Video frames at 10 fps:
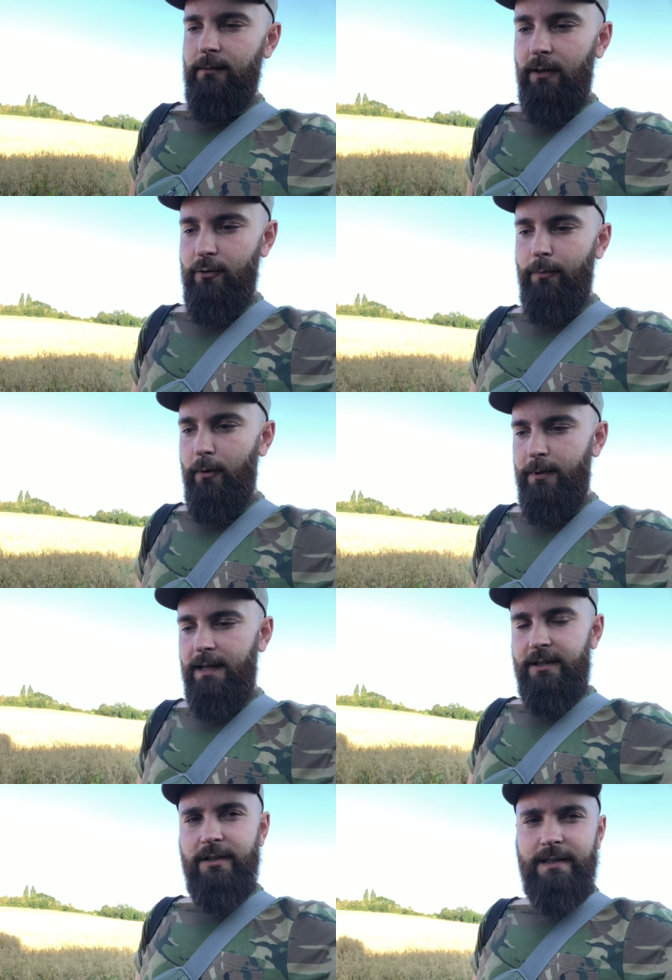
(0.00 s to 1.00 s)
local
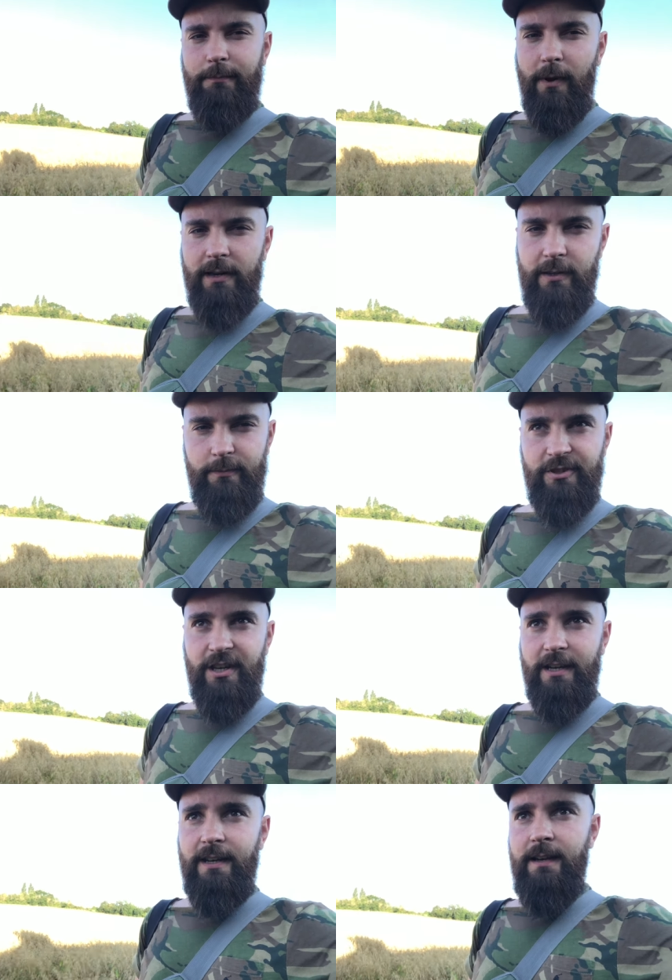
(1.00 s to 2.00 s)
populations in Buckinghamshire.